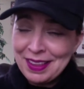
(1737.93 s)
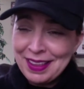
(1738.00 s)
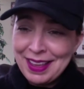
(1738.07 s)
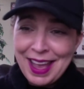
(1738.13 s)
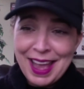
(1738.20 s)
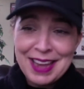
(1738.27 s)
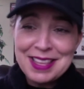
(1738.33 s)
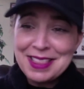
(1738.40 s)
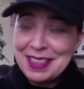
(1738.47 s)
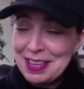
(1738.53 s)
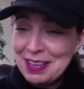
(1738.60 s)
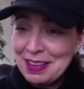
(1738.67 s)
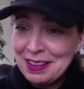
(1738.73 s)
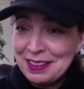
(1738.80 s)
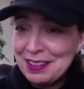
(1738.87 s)

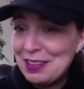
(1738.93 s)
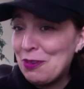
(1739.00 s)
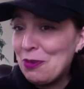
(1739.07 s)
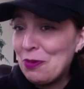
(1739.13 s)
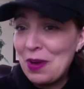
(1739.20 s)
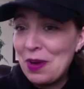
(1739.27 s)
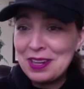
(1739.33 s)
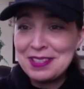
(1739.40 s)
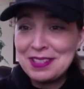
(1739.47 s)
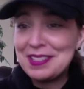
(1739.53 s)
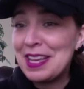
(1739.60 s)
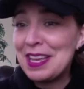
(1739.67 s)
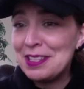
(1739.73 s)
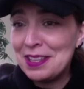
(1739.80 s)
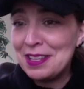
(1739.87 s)
anything you want to
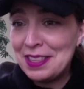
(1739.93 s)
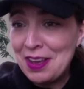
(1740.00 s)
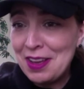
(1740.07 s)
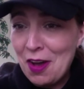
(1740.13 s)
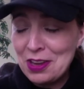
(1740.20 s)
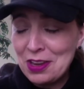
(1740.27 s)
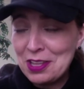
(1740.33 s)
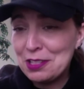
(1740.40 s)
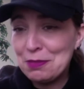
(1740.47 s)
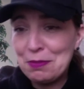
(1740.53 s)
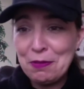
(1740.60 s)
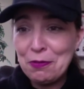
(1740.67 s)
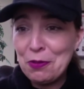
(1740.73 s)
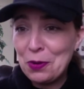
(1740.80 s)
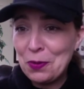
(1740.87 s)
say to the audience
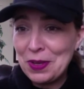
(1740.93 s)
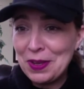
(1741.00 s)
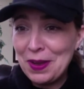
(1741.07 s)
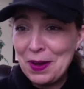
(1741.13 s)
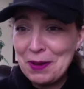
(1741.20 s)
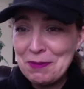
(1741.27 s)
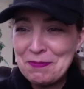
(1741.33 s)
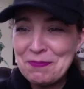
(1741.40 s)
before we go?